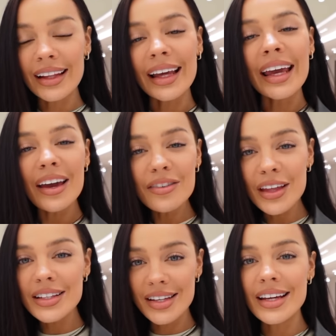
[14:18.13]
Like, if
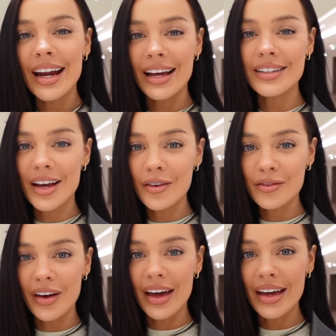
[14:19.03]
they see a nice
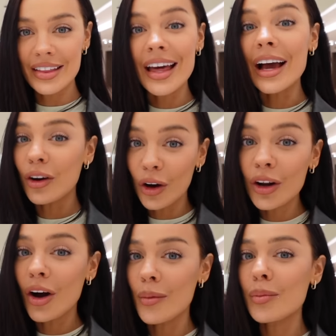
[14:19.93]
outfit, they're gonna
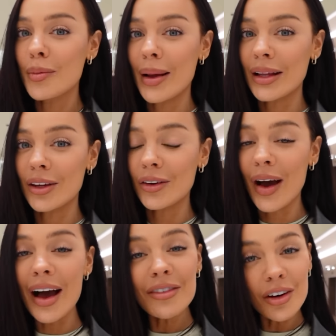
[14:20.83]
compliment you.
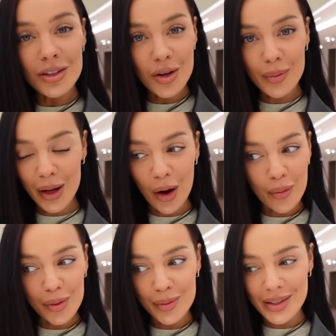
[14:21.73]
I've got so many
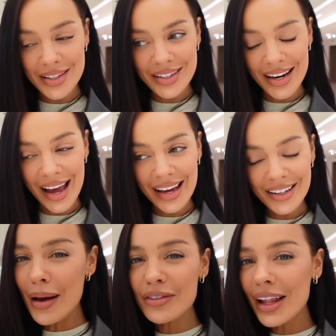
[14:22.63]
compliments today,
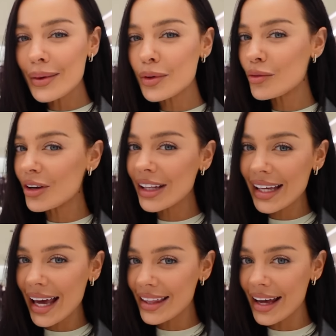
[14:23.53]
but I feel like we don't really
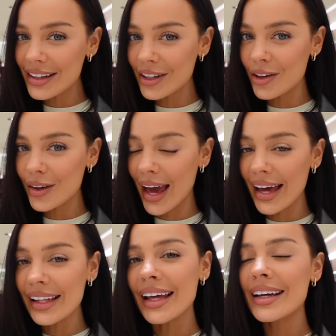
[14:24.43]
get that in the
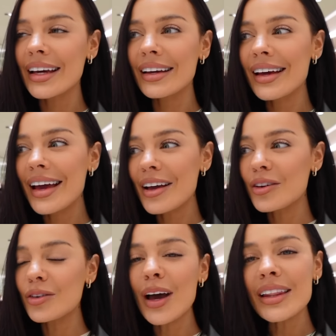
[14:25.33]
UK. Like,
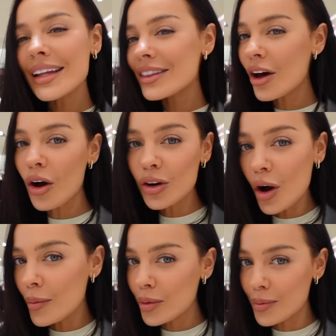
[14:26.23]
you'll get like the odd
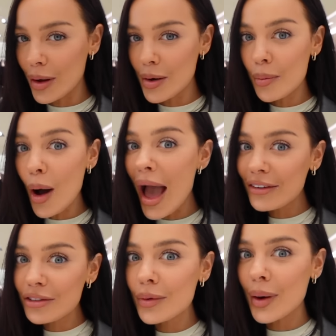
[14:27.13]
compliment, but
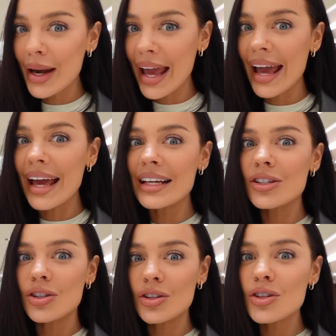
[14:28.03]
everyone here
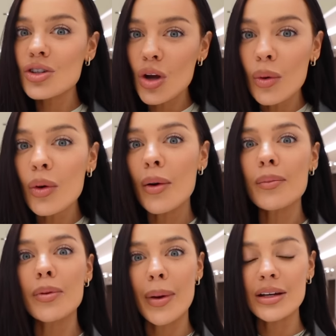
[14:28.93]
is just so
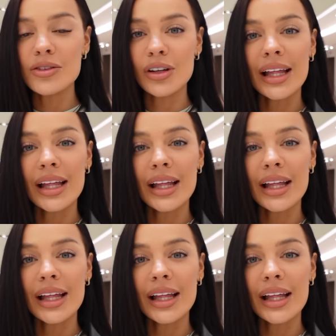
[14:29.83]
complimentary.